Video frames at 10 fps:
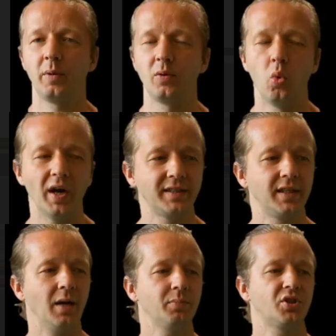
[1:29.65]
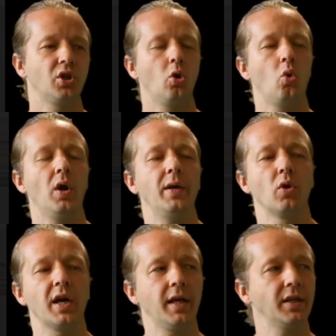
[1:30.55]
everybody, what is up? So
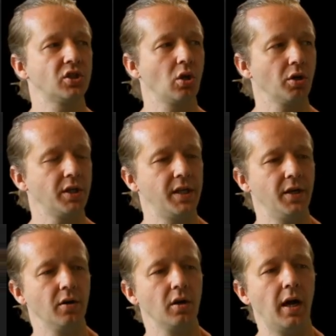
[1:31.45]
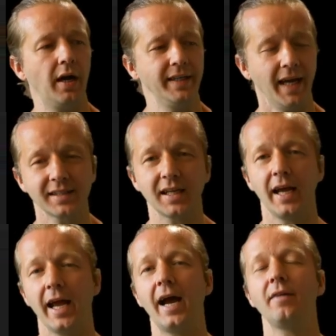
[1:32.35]
we're gonna get started here. Uh, yes,
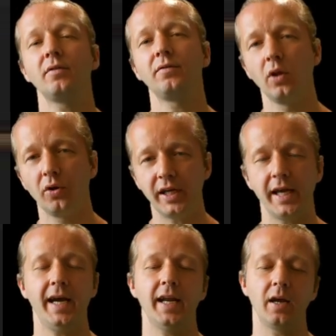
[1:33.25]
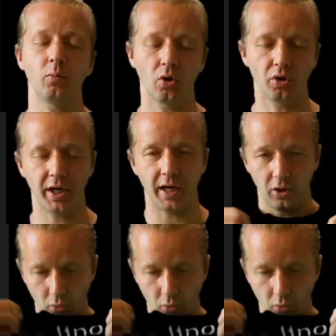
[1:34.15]
I have a floating head. I am wearing a